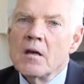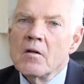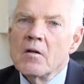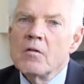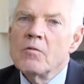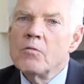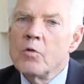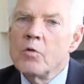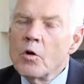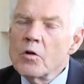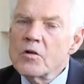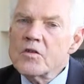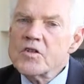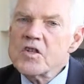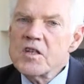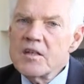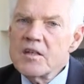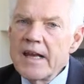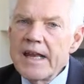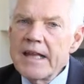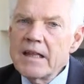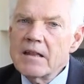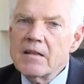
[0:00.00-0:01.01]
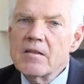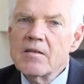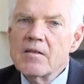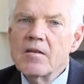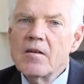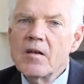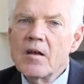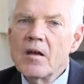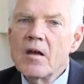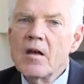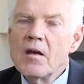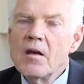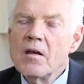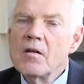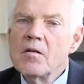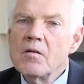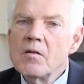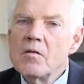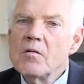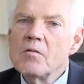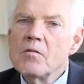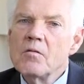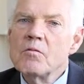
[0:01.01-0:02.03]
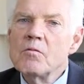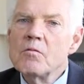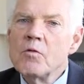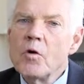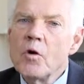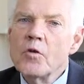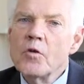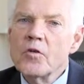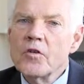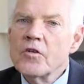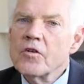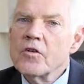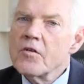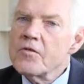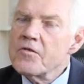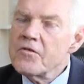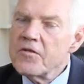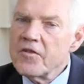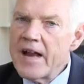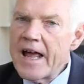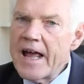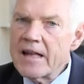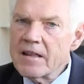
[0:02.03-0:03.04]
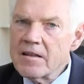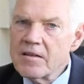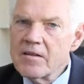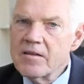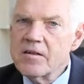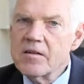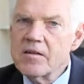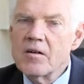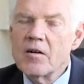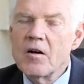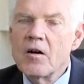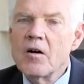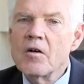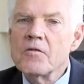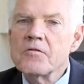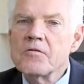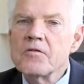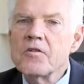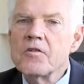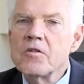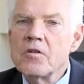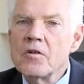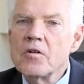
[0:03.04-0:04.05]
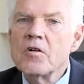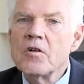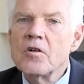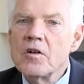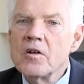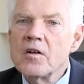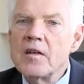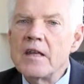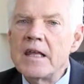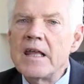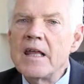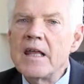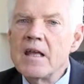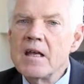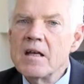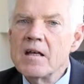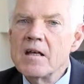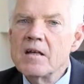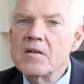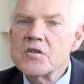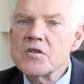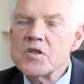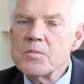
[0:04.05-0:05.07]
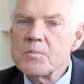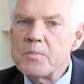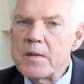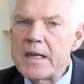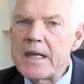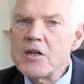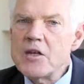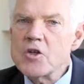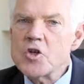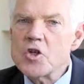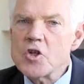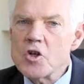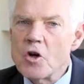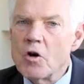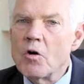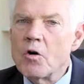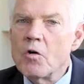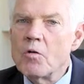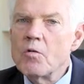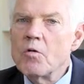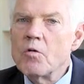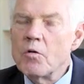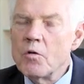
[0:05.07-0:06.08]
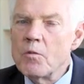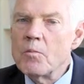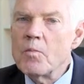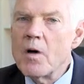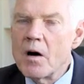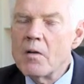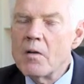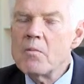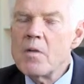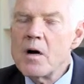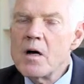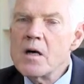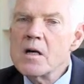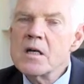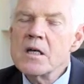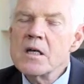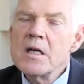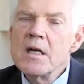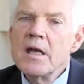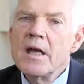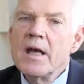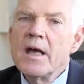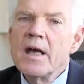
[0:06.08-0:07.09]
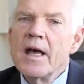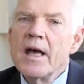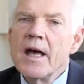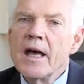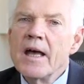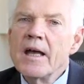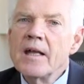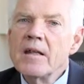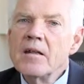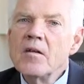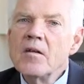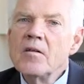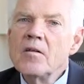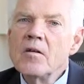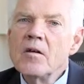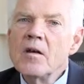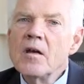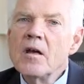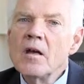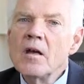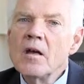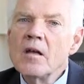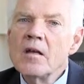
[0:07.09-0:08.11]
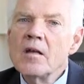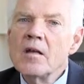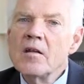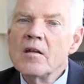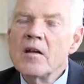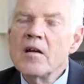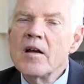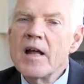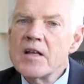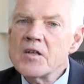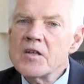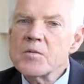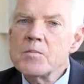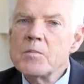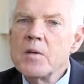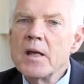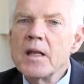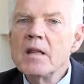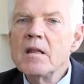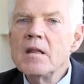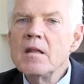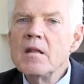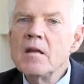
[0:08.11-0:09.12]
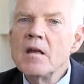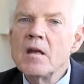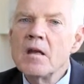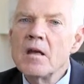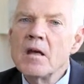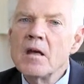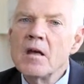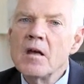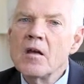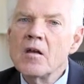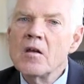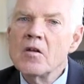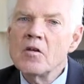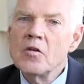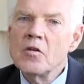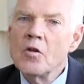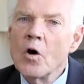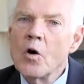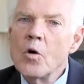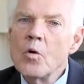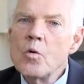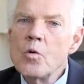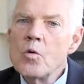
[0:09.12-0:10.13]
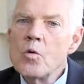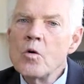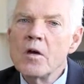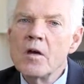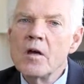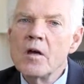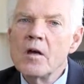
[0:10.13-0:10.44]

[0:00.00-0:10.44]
Wall Street was flat after the speech of Obama, and there has been no